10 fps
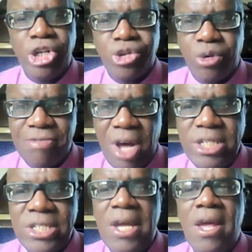Monetary
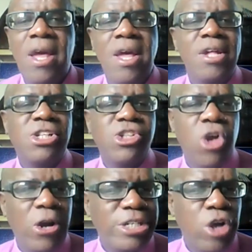Fund,
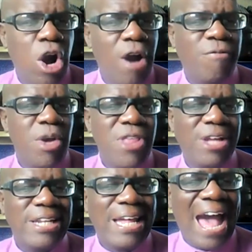started off with an